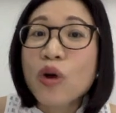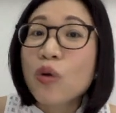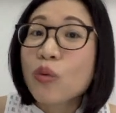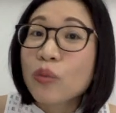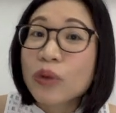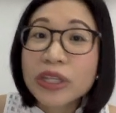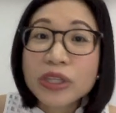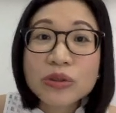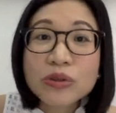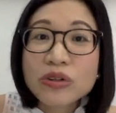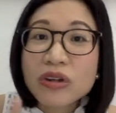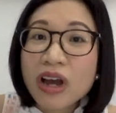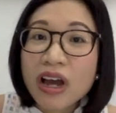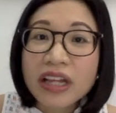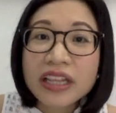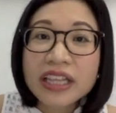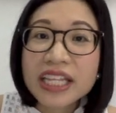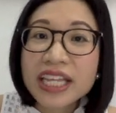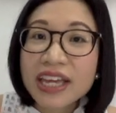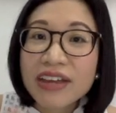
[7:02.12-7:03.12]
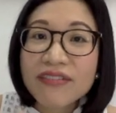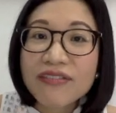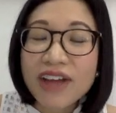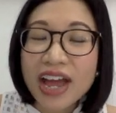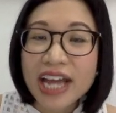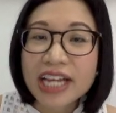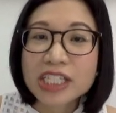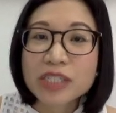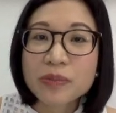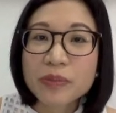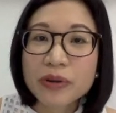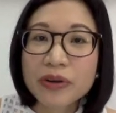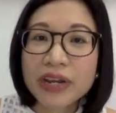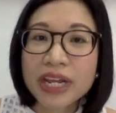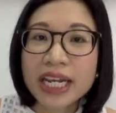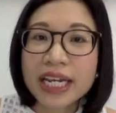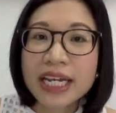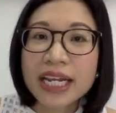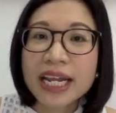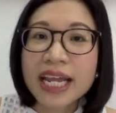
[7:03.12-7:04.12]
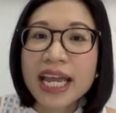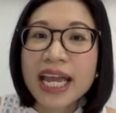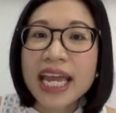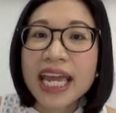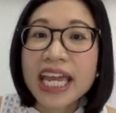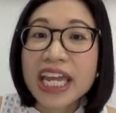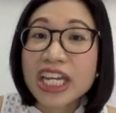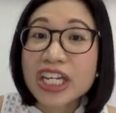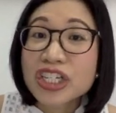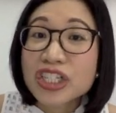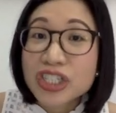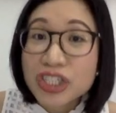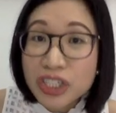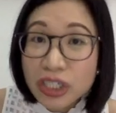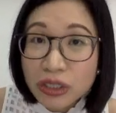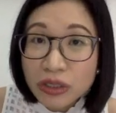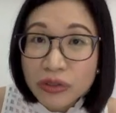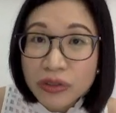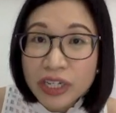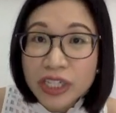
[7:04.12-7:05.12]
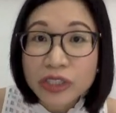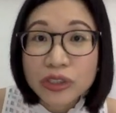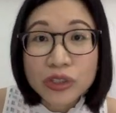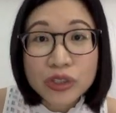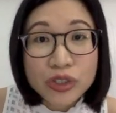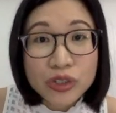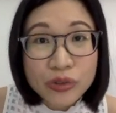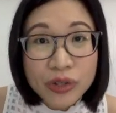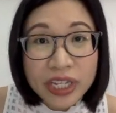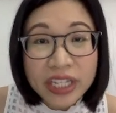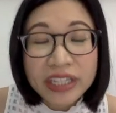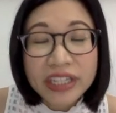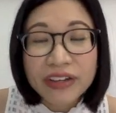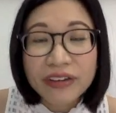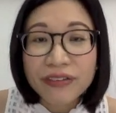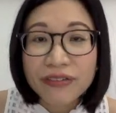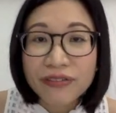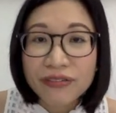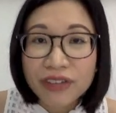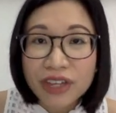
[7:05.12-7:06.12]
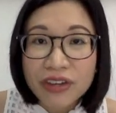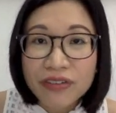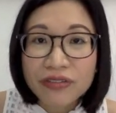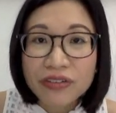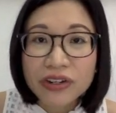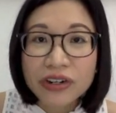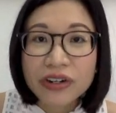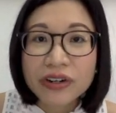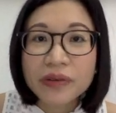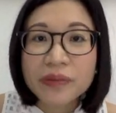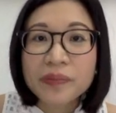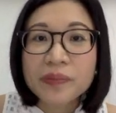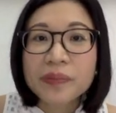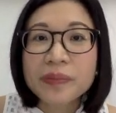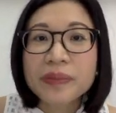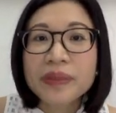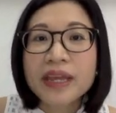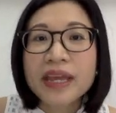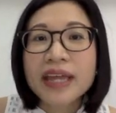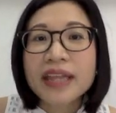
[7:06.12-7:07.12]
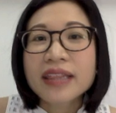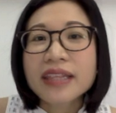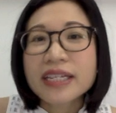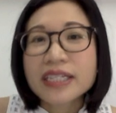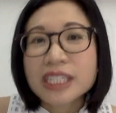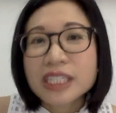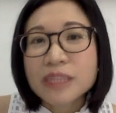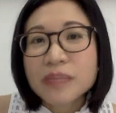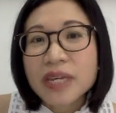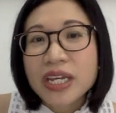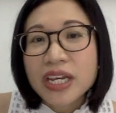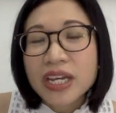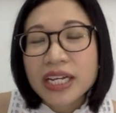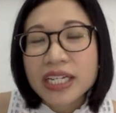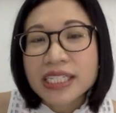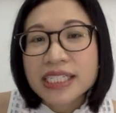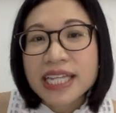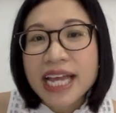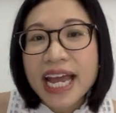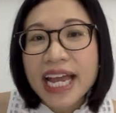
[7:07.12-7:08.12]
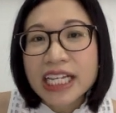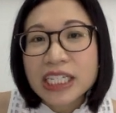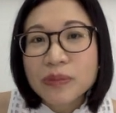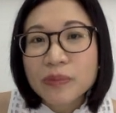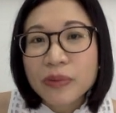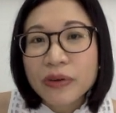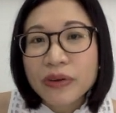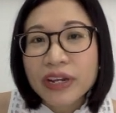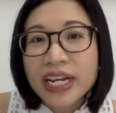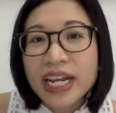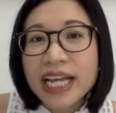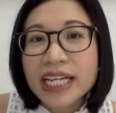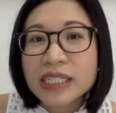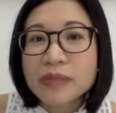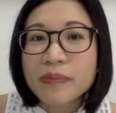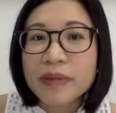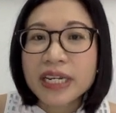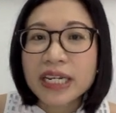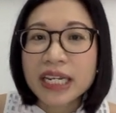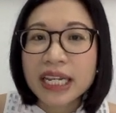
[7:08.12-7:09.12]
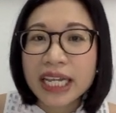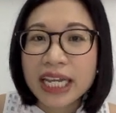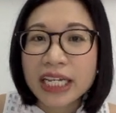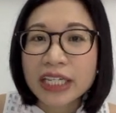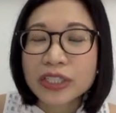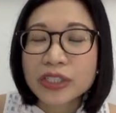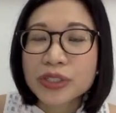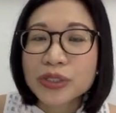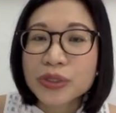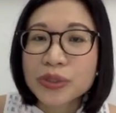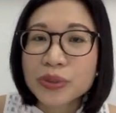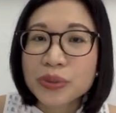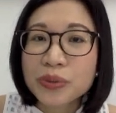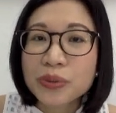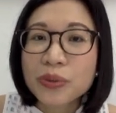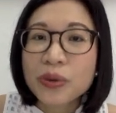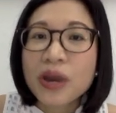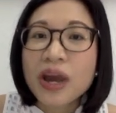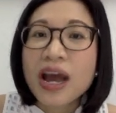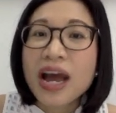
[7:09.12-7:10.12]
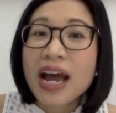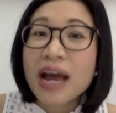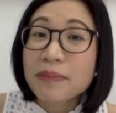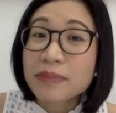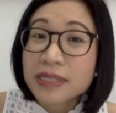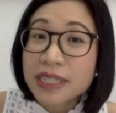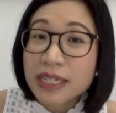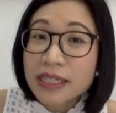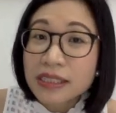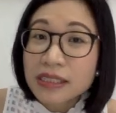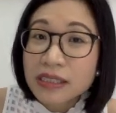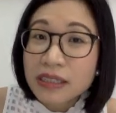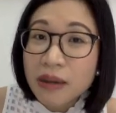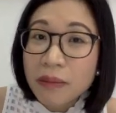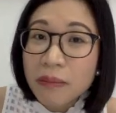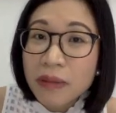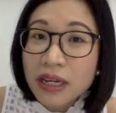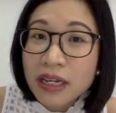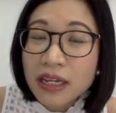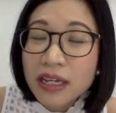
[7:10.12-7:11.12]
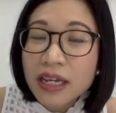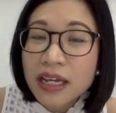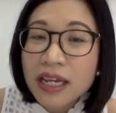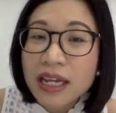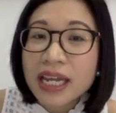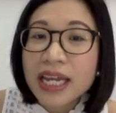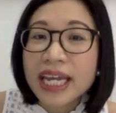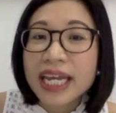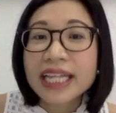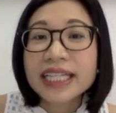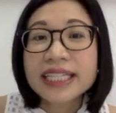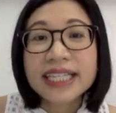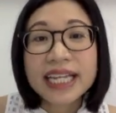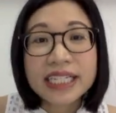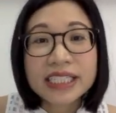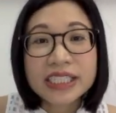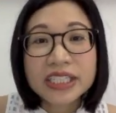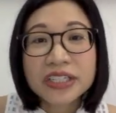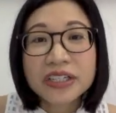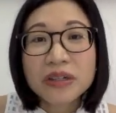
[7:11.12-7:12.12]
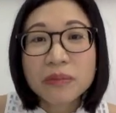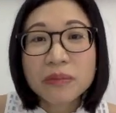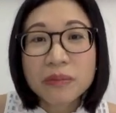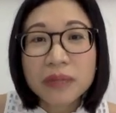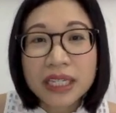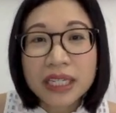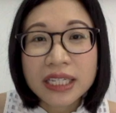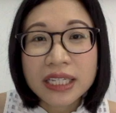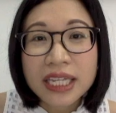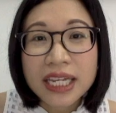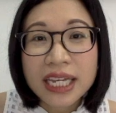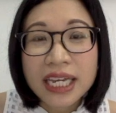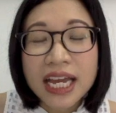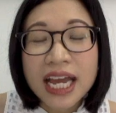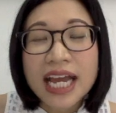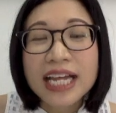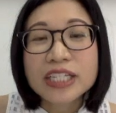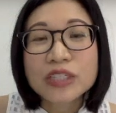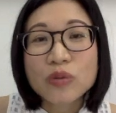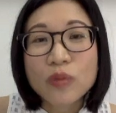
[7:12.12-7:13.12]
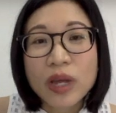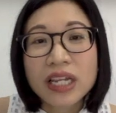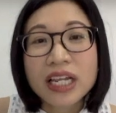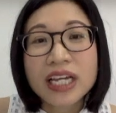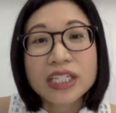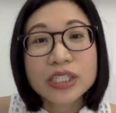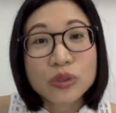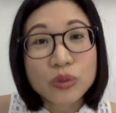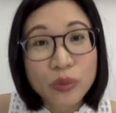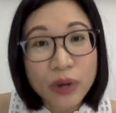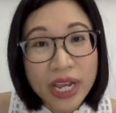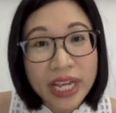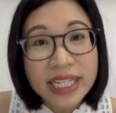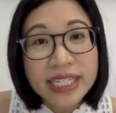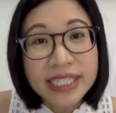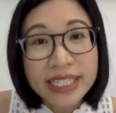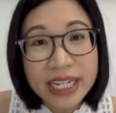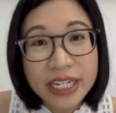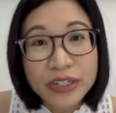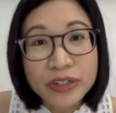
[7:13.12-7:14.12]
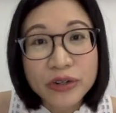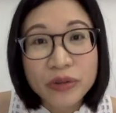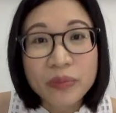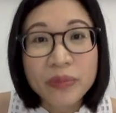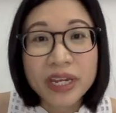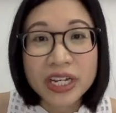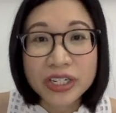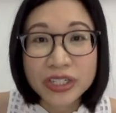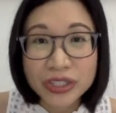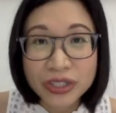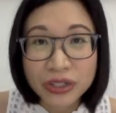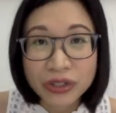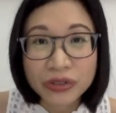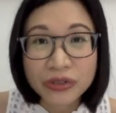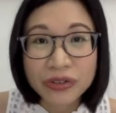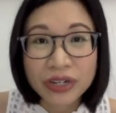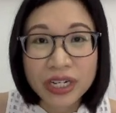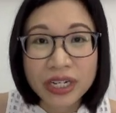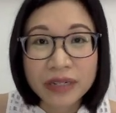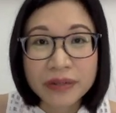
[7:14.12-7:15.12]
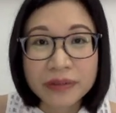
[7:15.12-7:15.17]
we do not give aspirin in children to treat a fever. This is because aspirin has been linked to upset stomach, intestinal bleeding, as well as Ray syndrome in children.